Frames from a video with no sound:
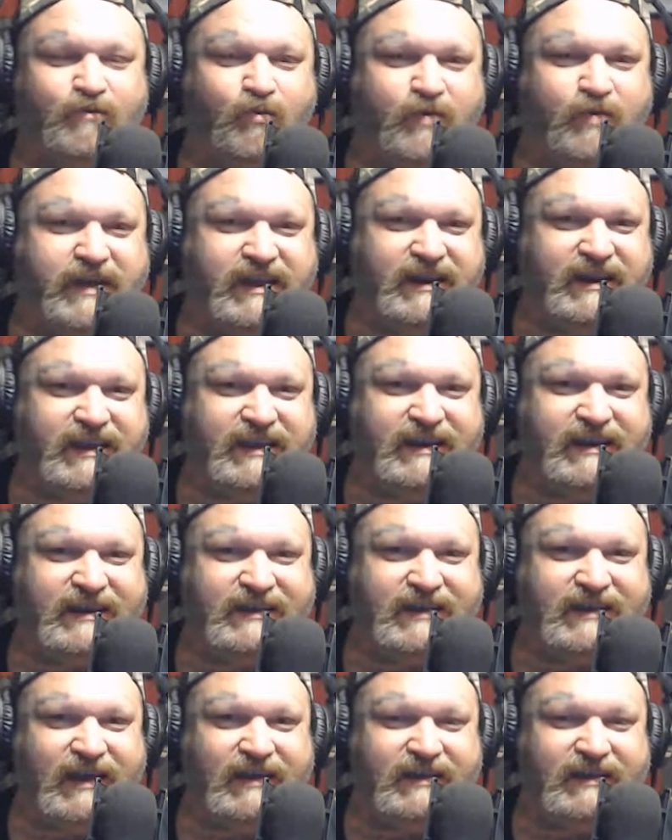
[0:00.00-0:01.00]
We
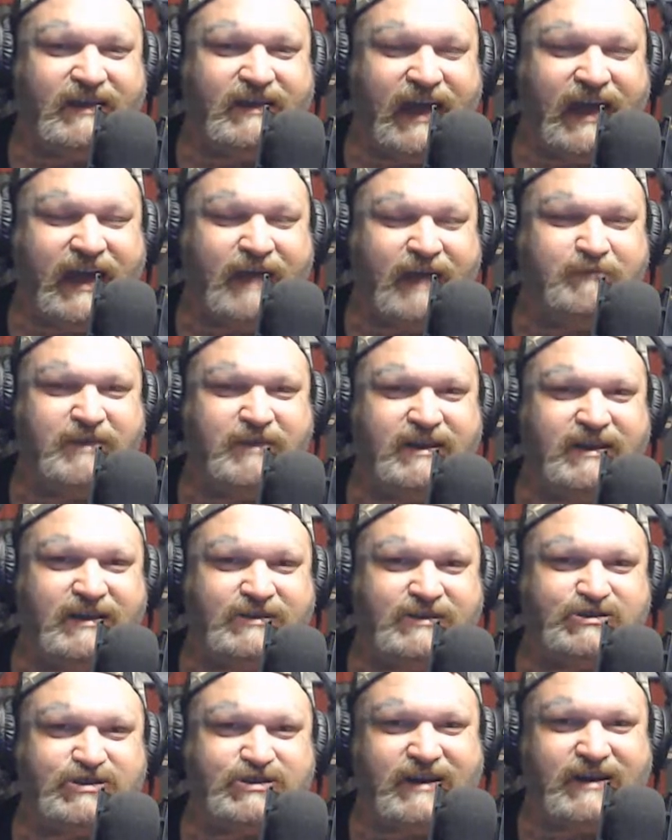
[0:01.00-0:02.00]
need
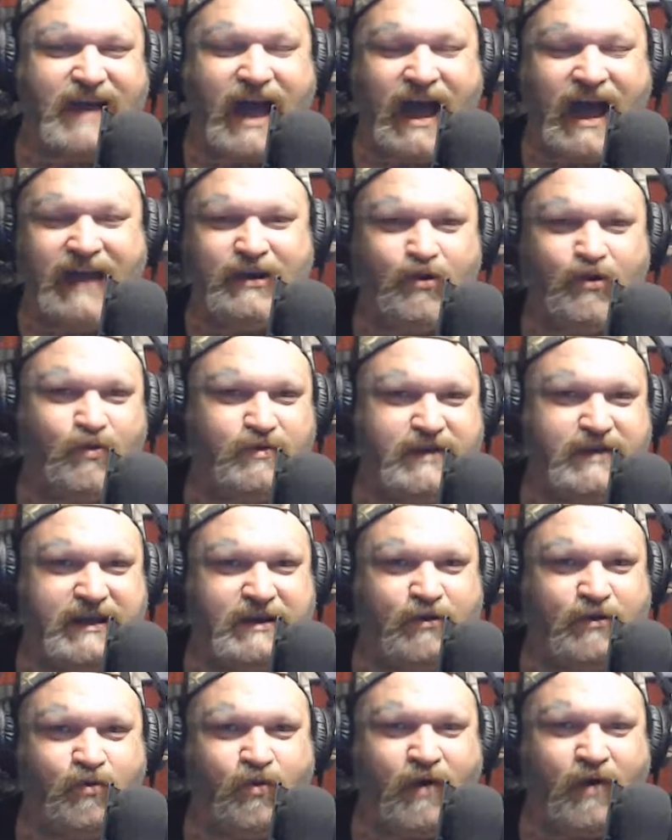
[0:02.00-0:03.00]
ammunition. I don't
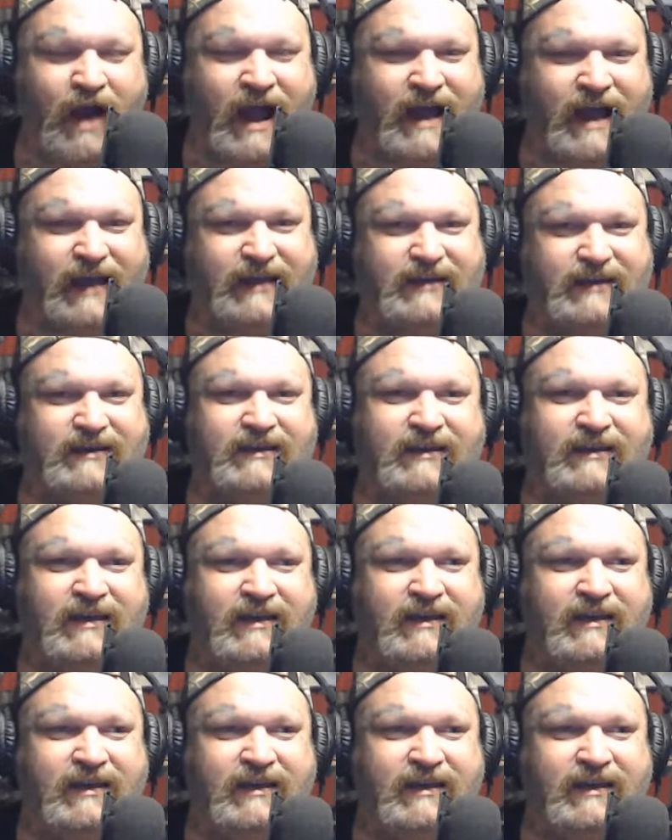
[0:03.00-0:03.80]
need a ride.